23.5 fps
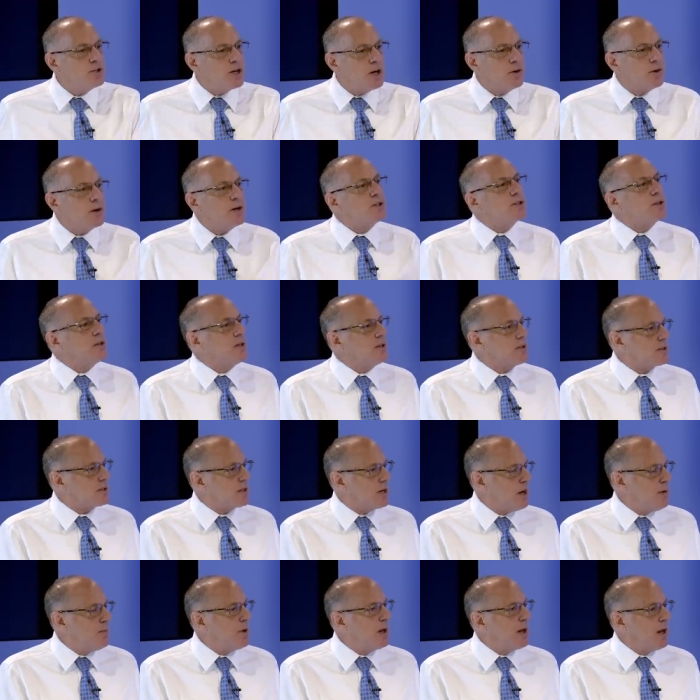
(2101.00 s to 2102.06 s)
generation that's
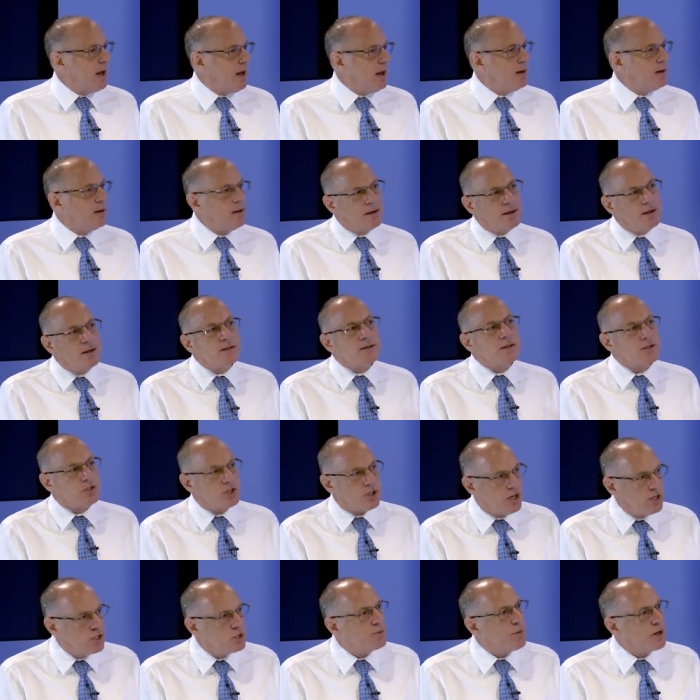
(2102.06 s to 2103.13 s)
coming in that is a
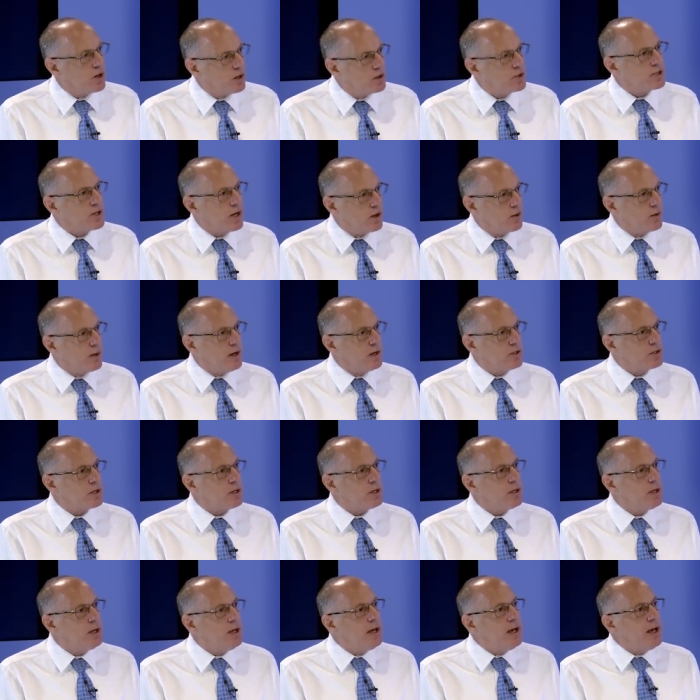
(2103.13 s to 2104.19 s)
change maker
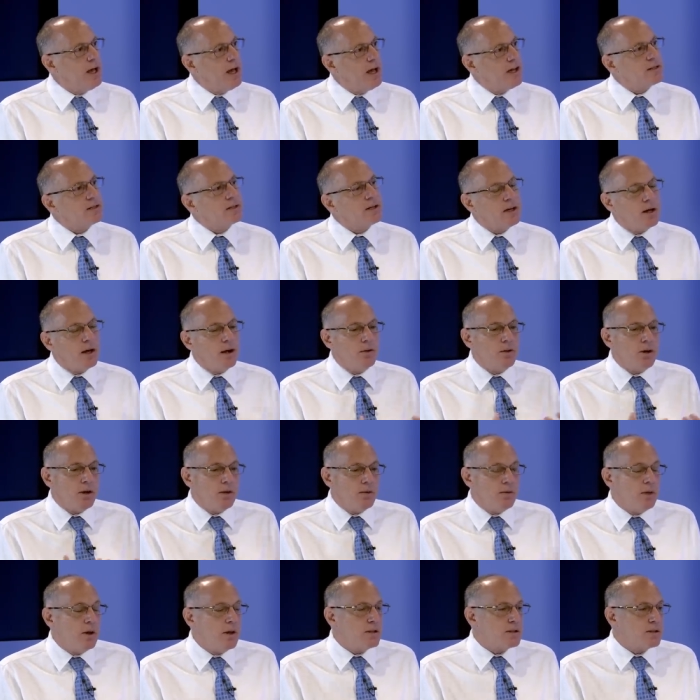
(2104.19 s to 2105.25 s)
generation, it's
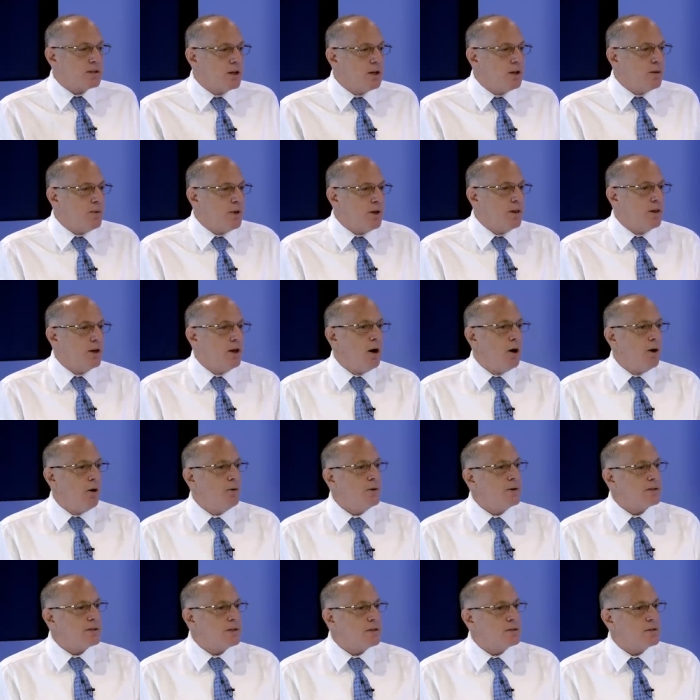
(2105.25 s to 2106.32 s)
the it's going to be the
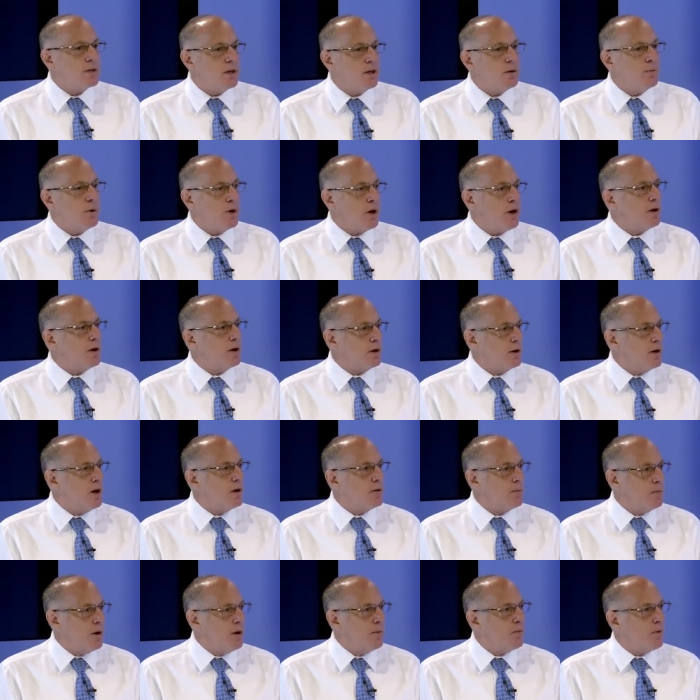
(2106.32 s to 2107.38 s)
onus is going to be on our
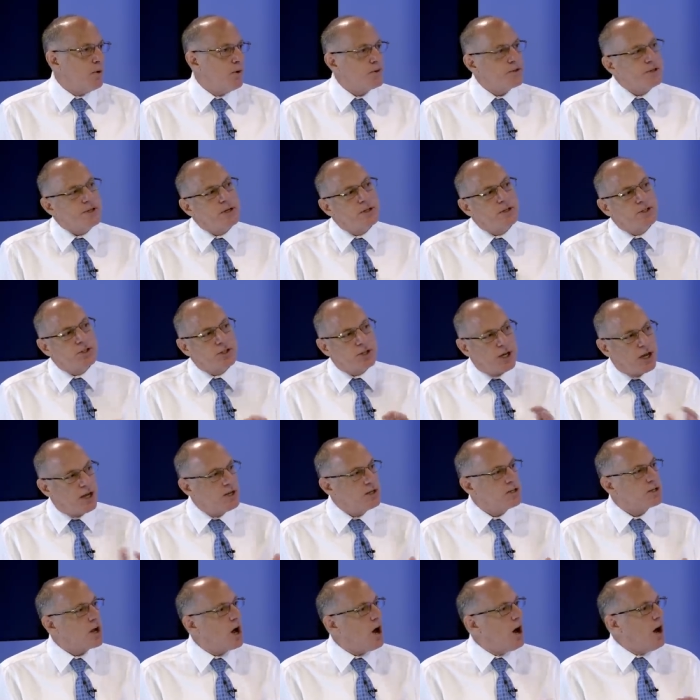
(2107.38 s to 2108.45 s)
young people to
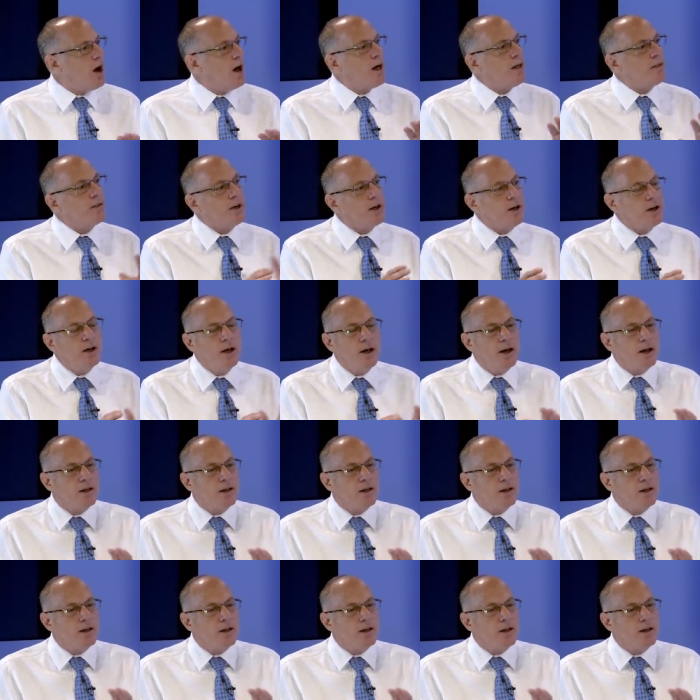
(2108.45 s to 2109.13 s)
change all the,